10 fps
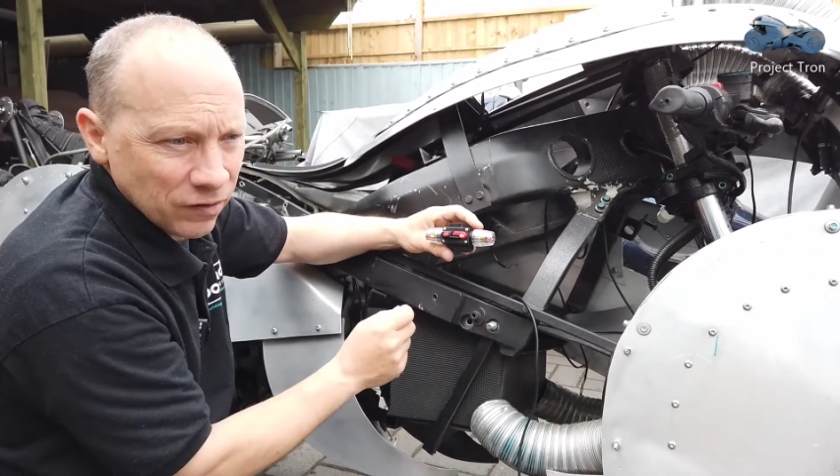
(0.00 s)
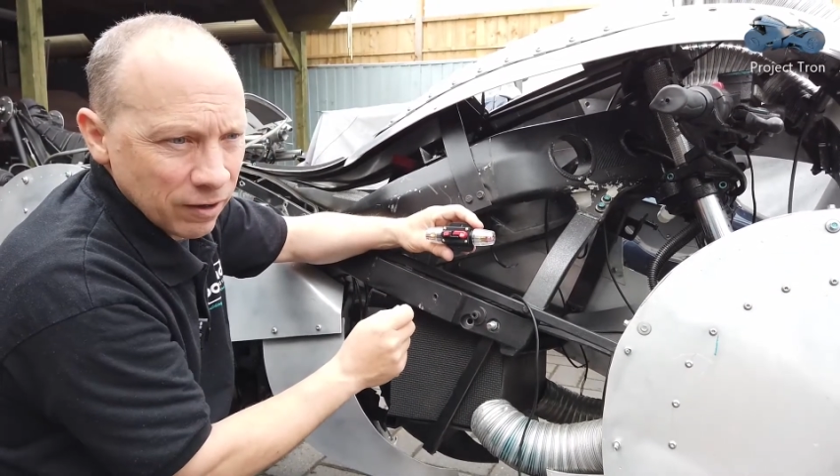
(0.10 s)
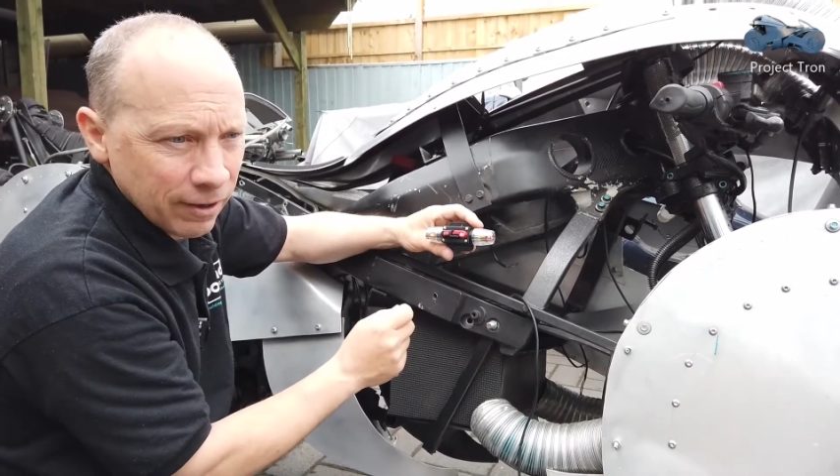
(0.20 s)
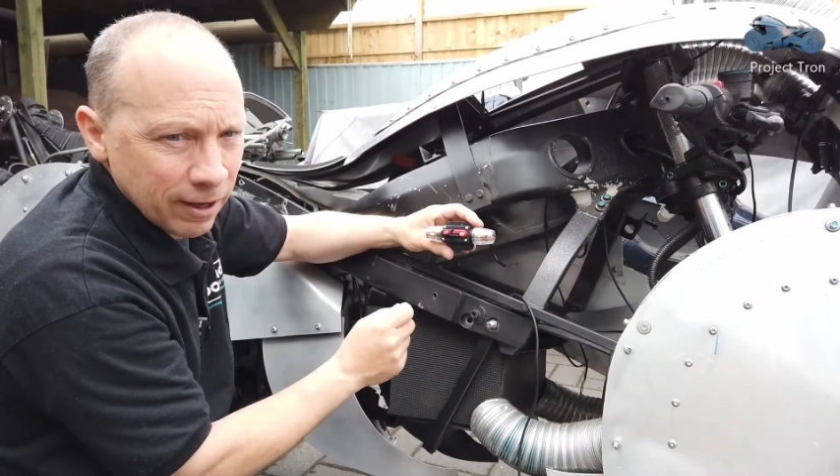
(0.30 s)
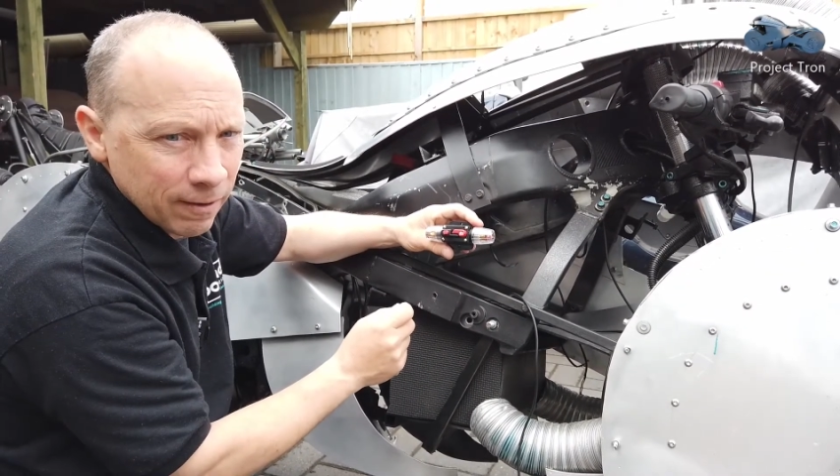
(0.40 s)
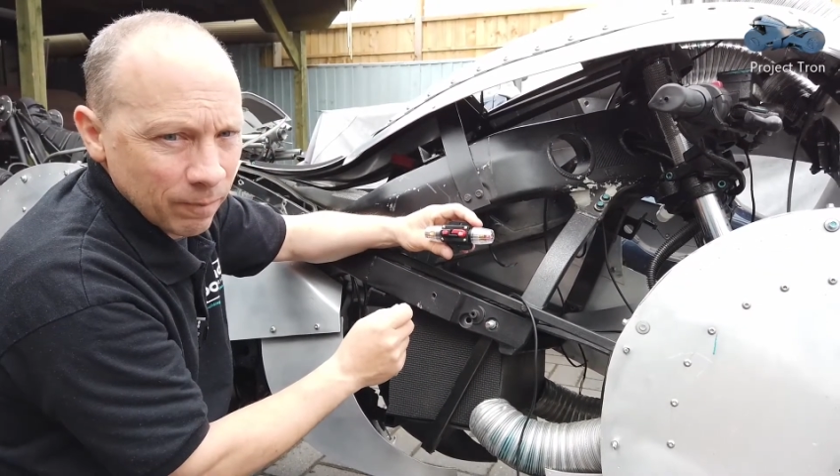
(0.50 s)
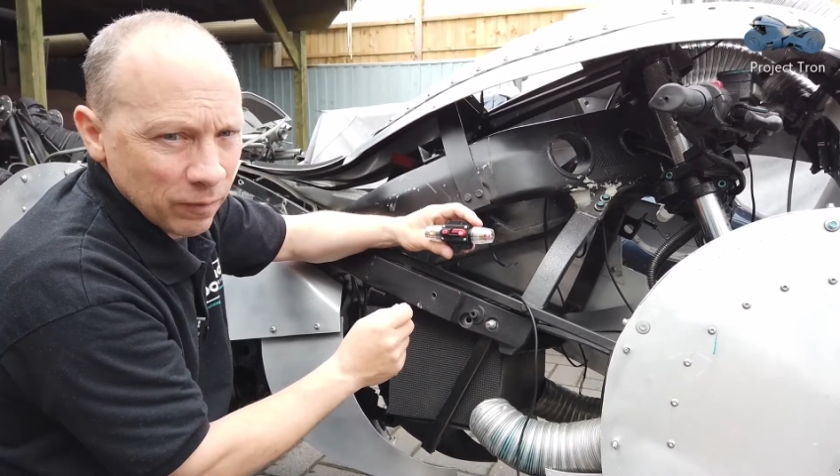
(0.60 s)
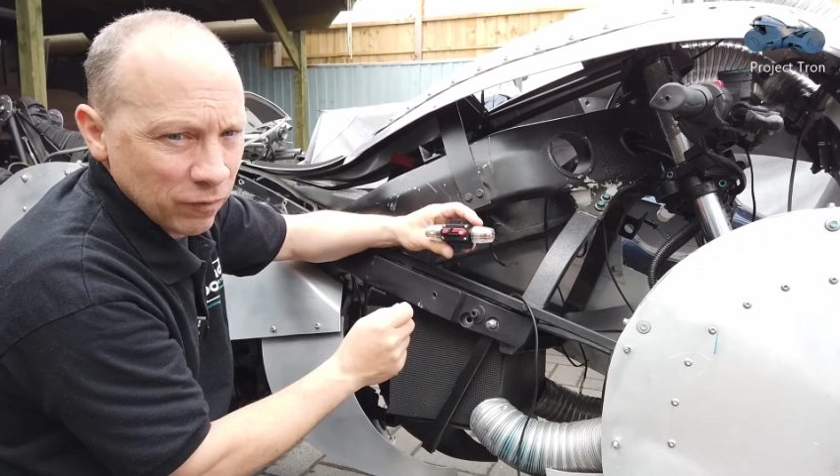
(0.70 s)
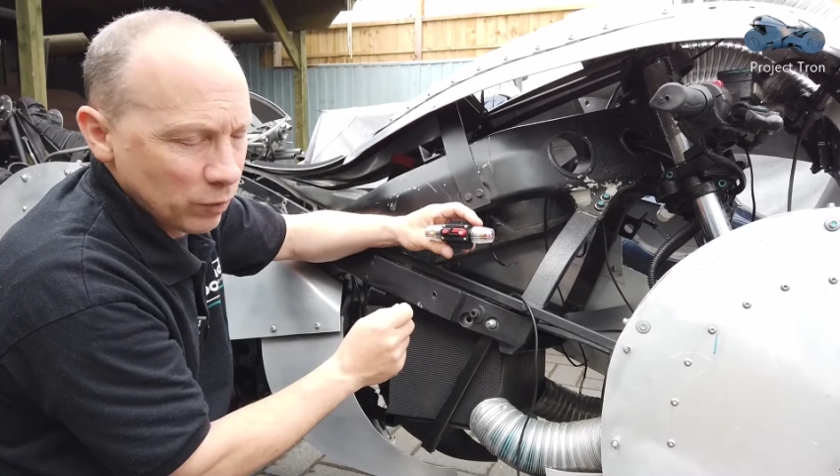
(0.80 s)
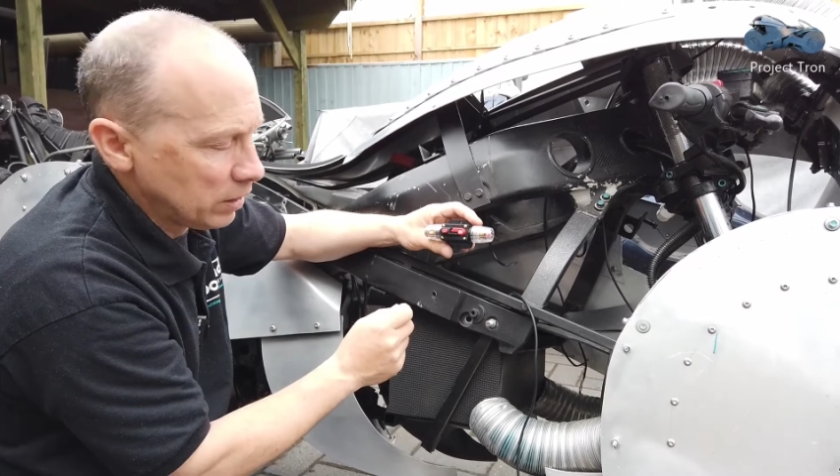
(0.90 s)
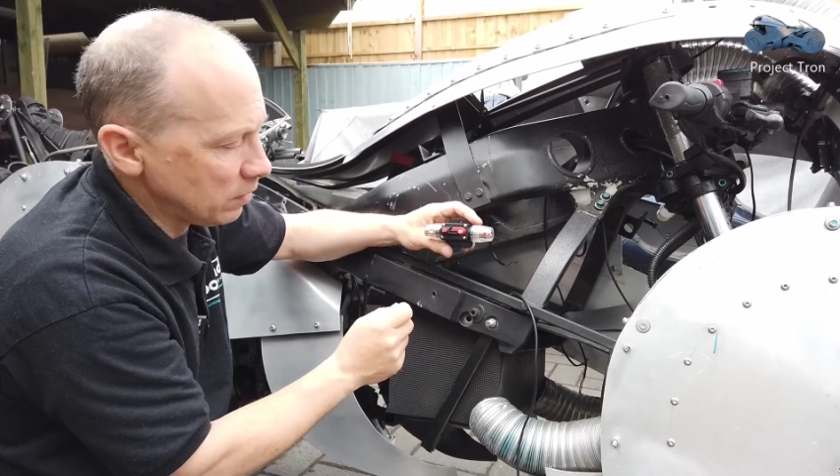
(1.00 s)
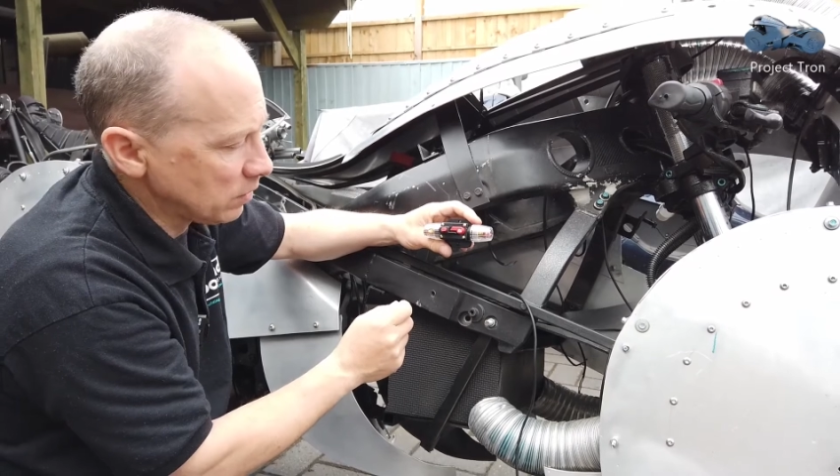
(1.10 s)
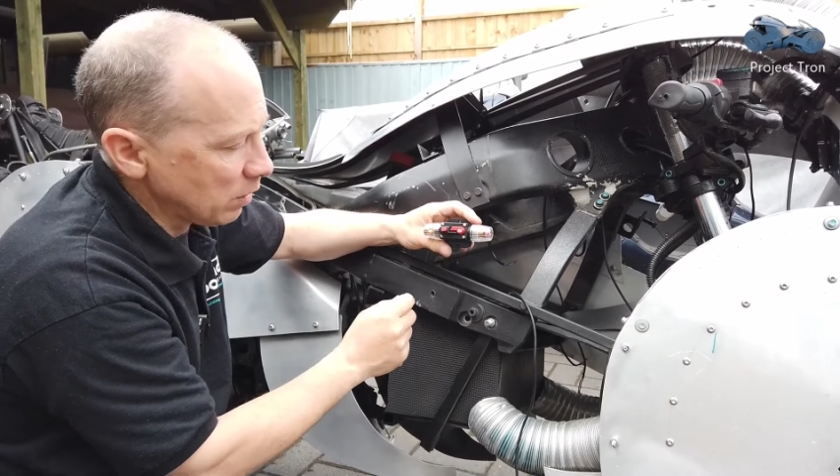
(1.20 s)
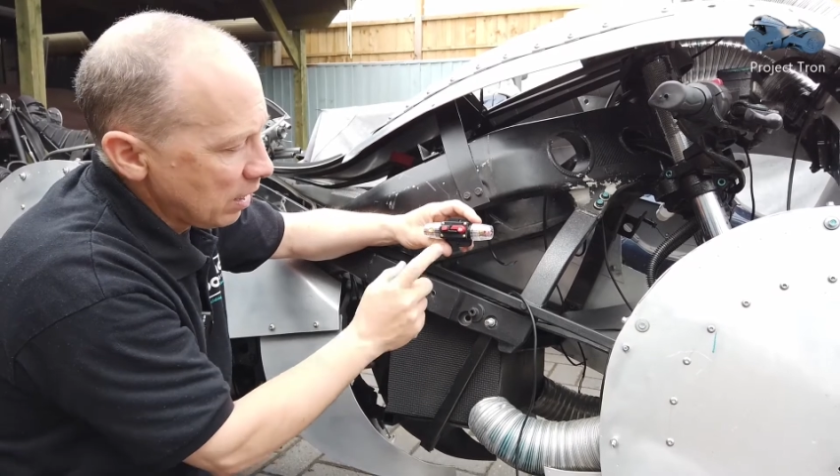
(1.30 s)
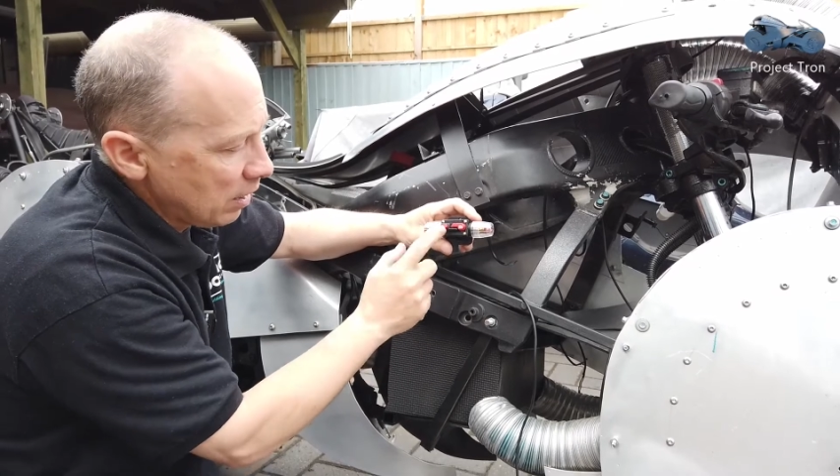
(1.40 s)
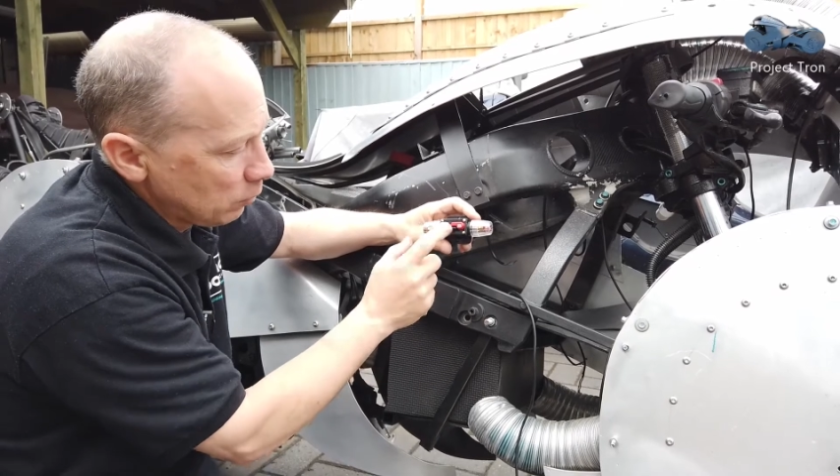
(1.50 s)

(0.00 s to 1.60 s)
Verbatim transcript: circuit if we need to.